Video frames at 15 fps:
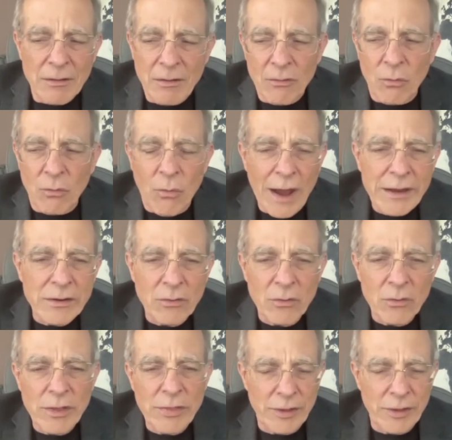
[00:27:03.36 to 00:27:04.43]
why don't
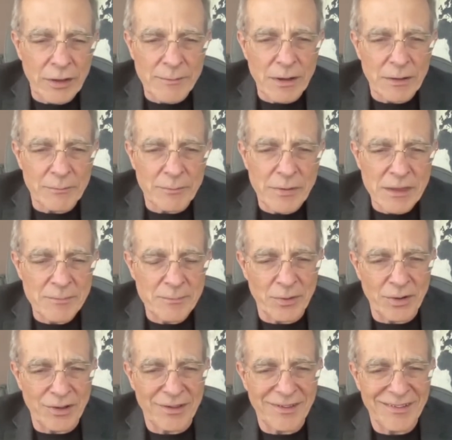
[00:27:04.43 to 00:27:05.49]
we think about people?
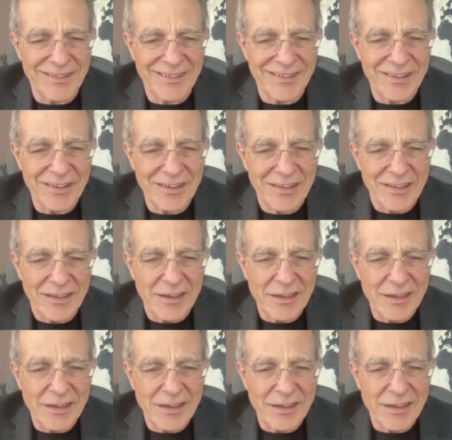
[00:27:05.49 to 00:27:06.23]
Mm-hmm.